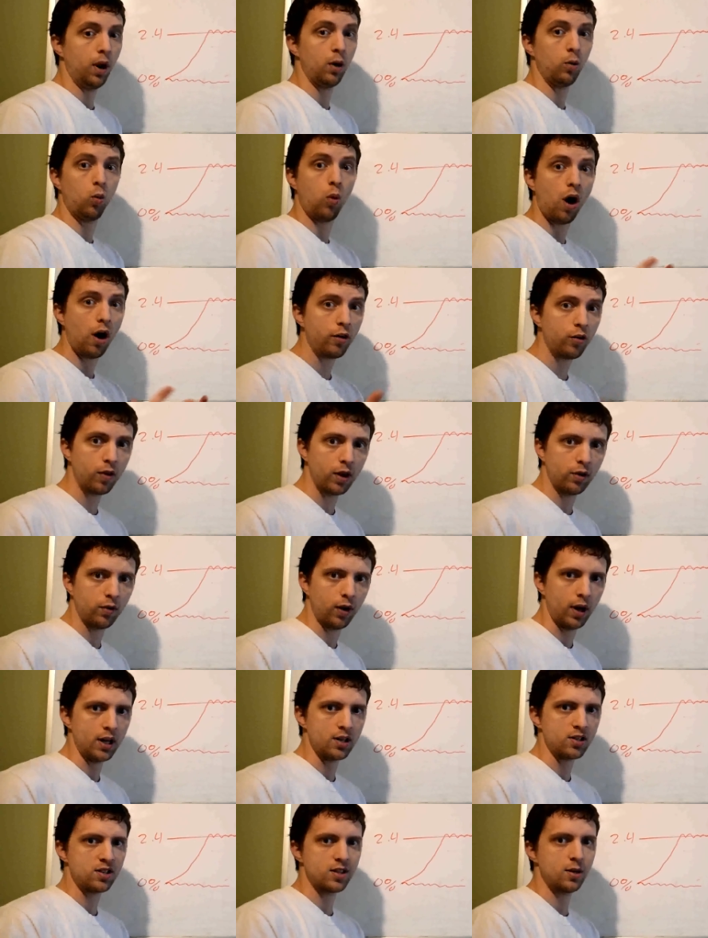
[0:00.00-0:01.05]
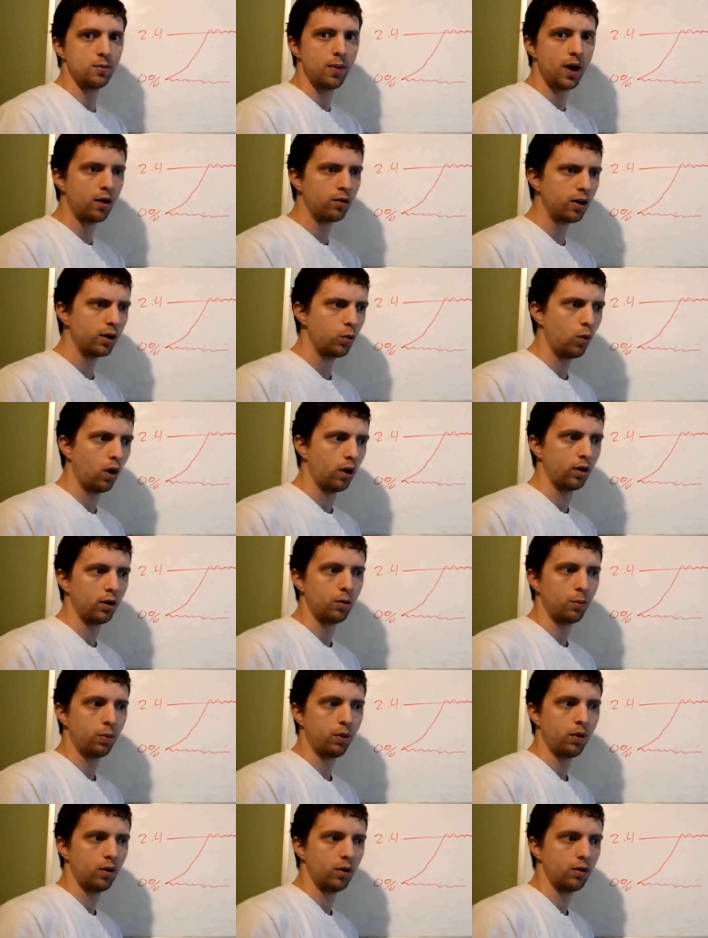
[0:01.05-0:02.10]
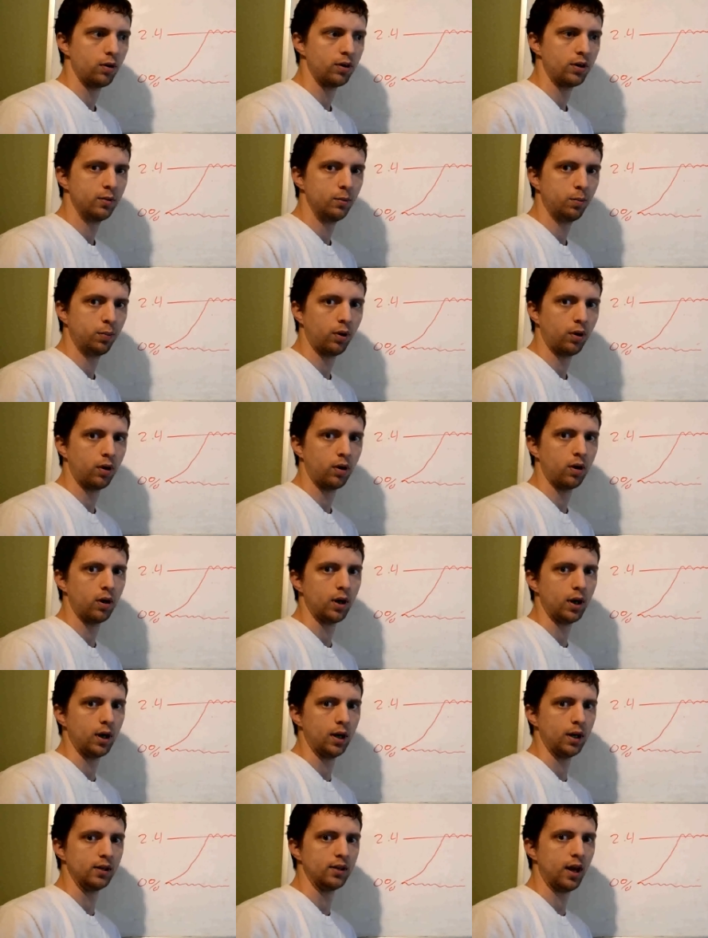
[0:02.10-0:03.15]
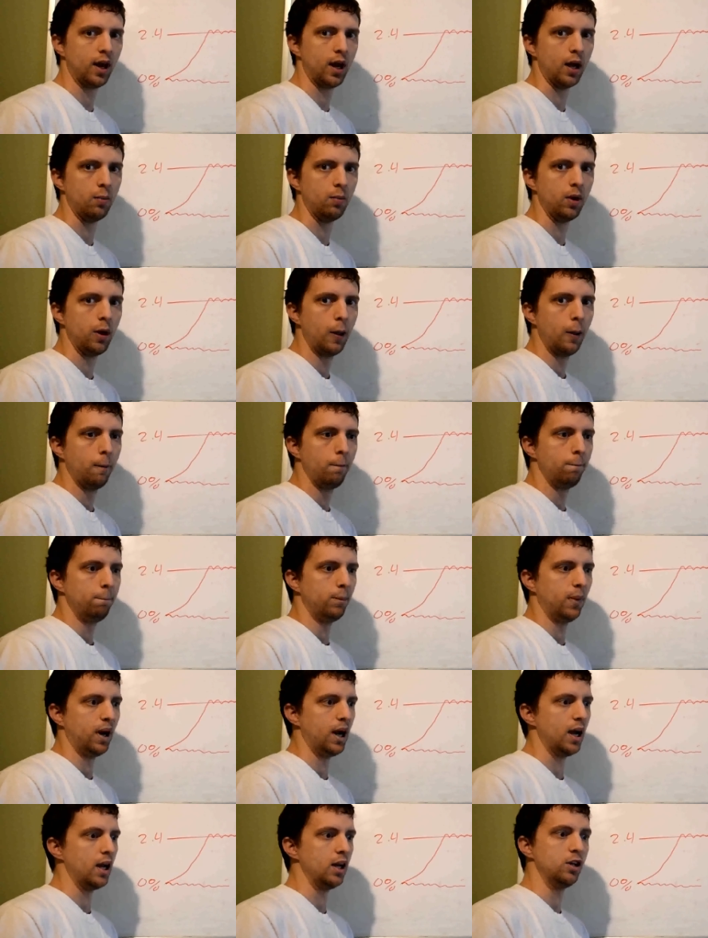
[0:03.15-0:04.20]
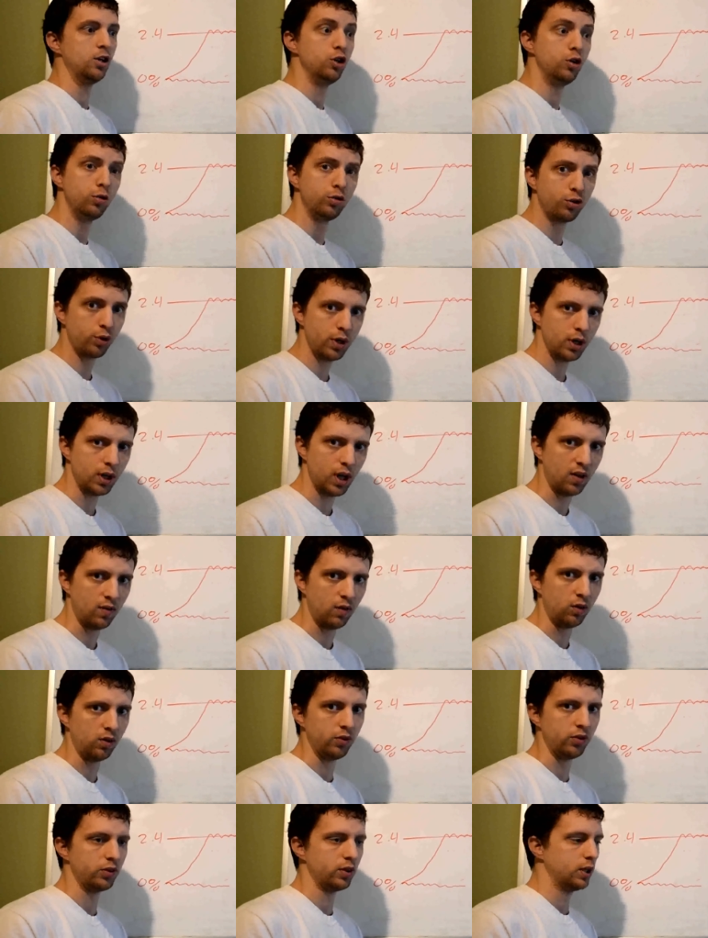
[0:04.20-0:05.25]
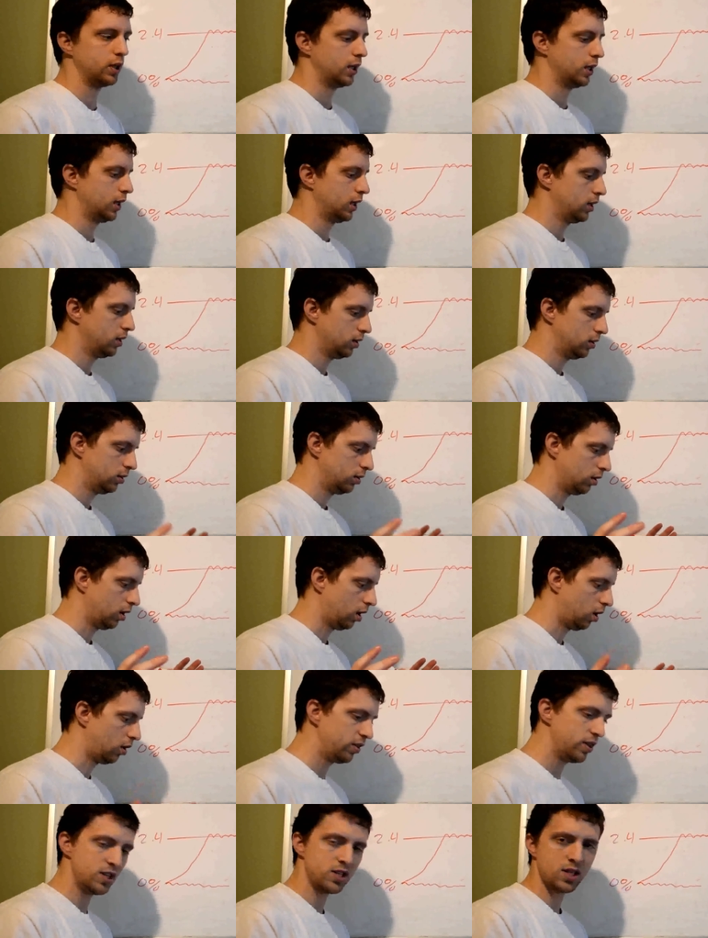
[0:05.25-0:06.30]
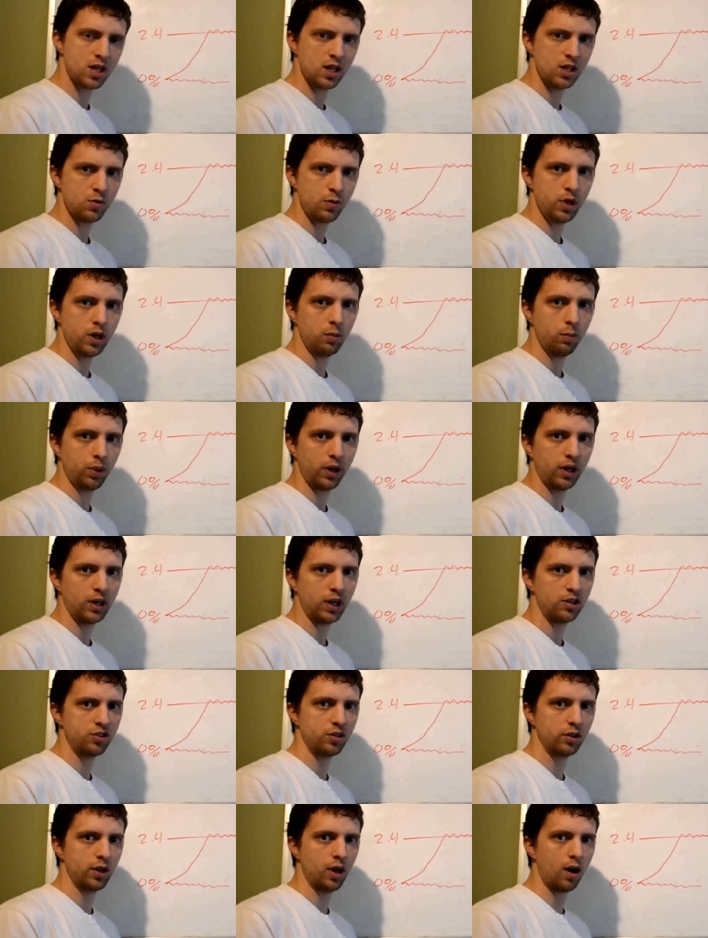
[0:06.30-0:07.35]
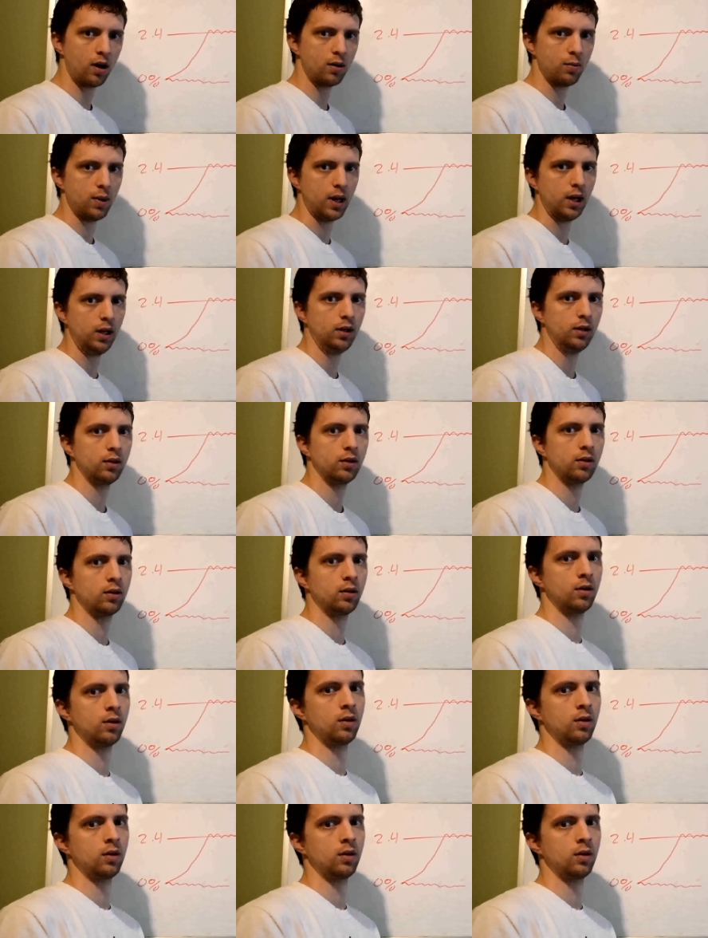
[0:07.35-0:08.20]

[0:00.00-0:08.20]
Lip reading: My watering rates, the amount I water per time, my nutrient levels, all these things we can potentially automate